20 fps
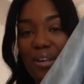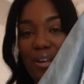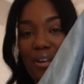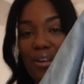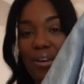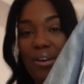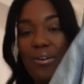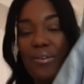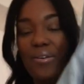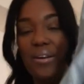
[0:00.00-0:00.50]

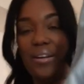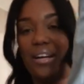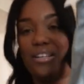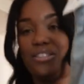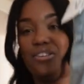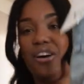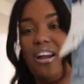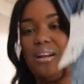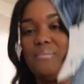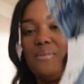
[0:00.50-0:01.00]
cute. And I
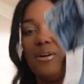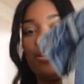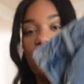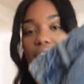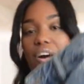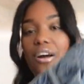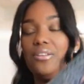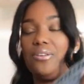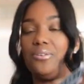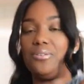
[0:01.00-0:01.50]
tried them on. They
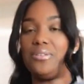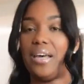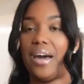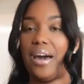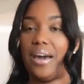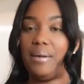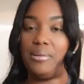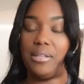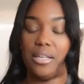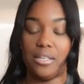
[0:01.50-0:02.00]
are a little tight, but